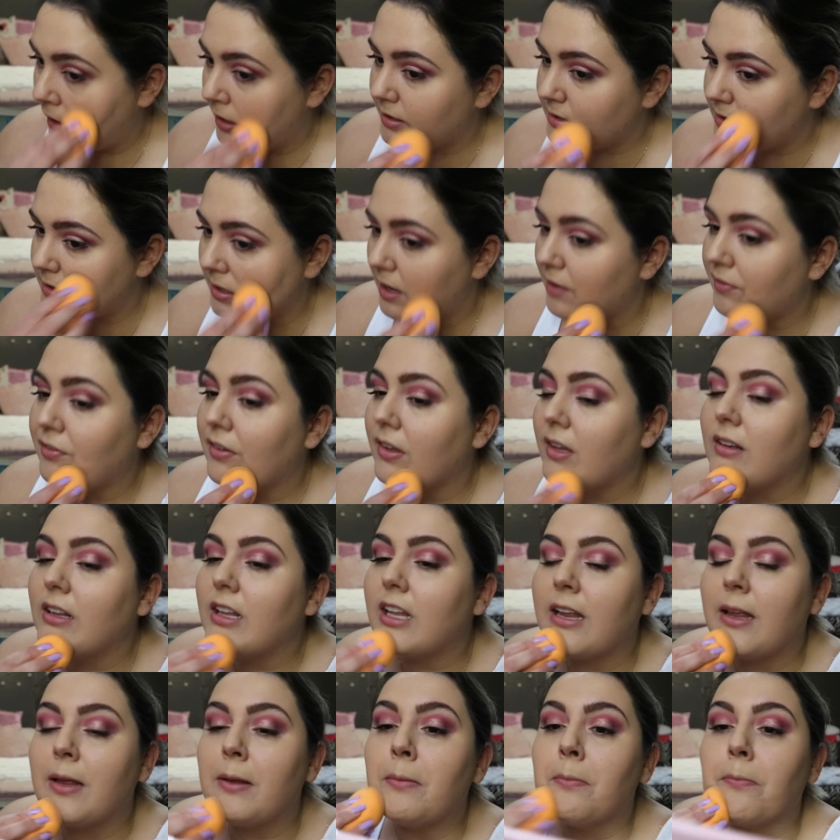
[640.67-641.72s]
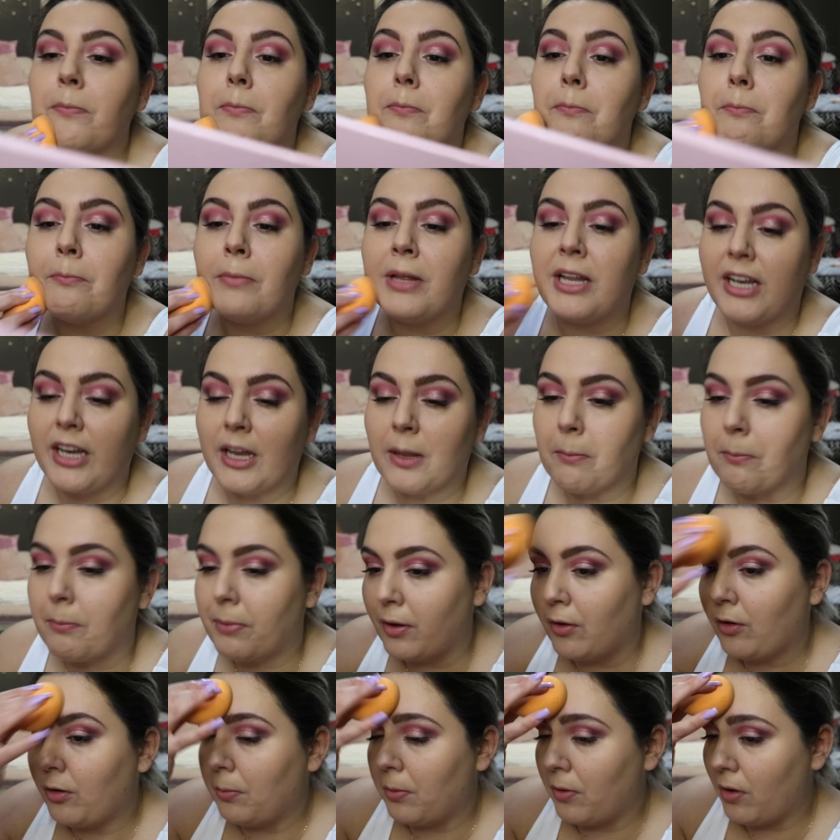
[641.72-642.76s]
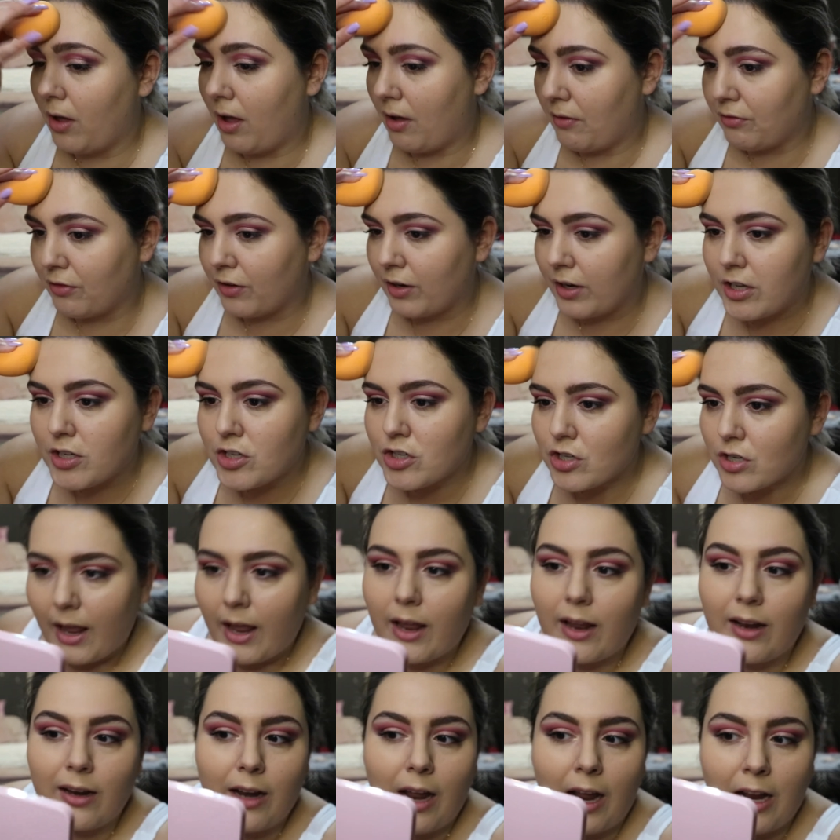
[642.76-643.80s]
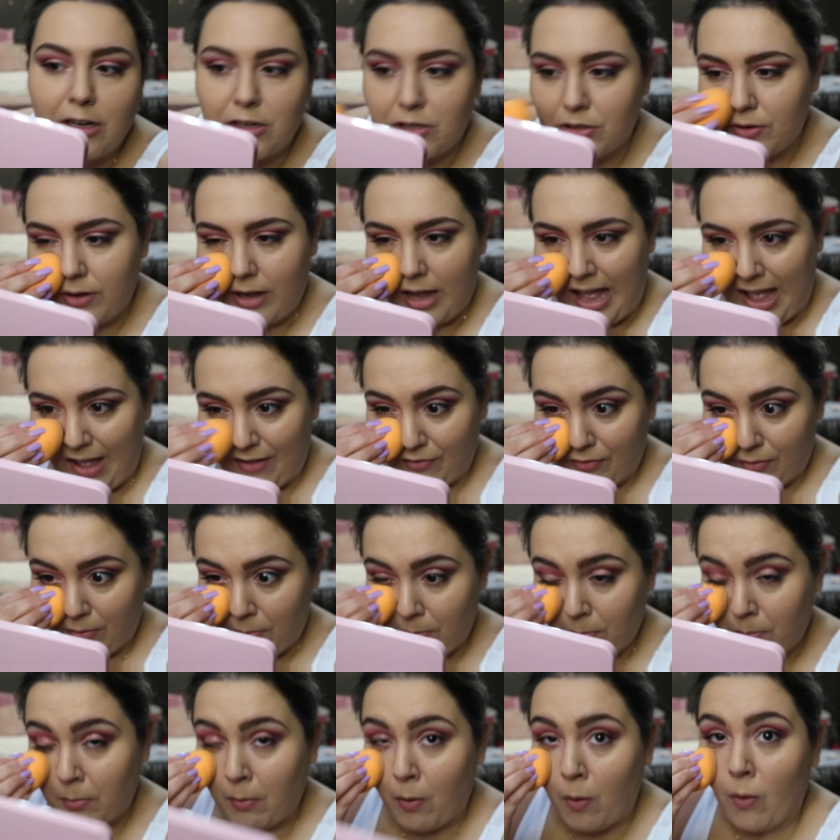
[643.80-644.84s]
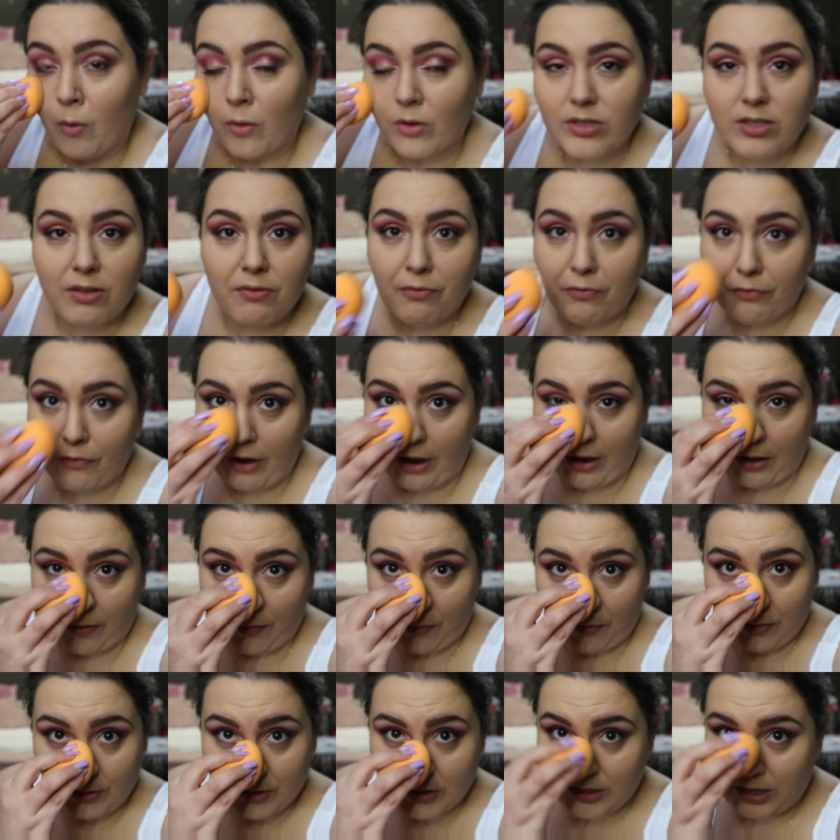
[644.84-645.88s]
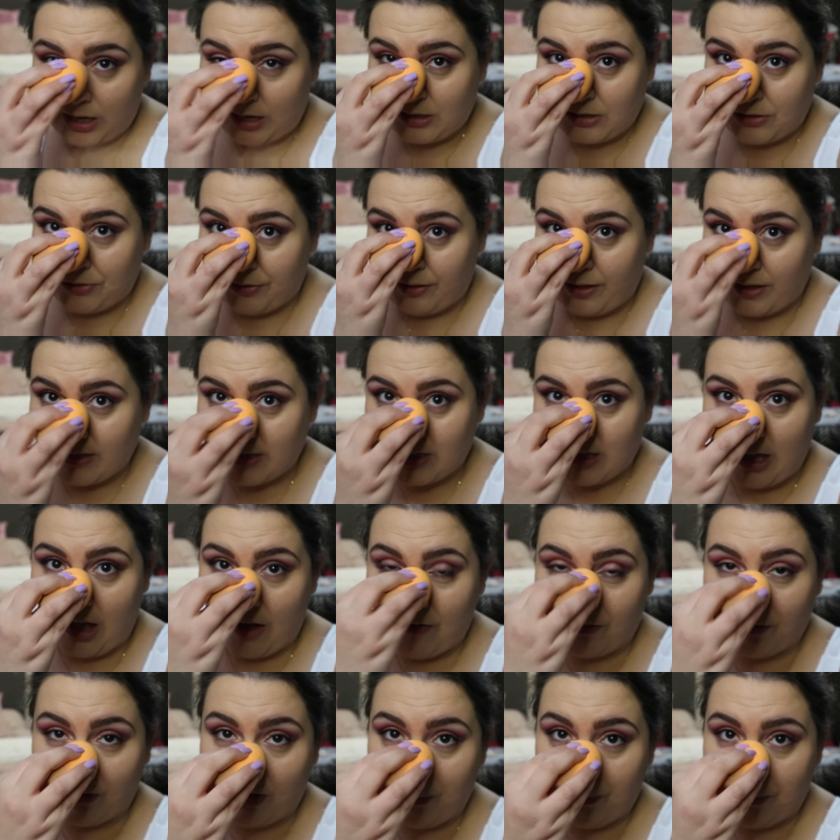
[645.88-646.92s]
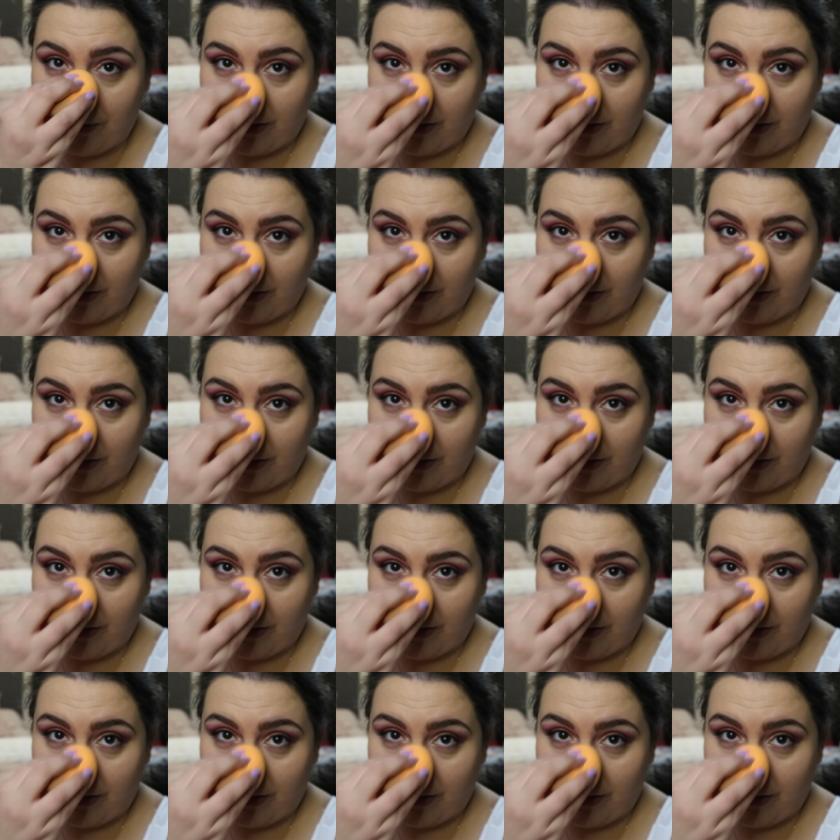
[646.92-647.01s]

It's definitely medium buildable coverage, and I do have moles and freckles that I do like to cover up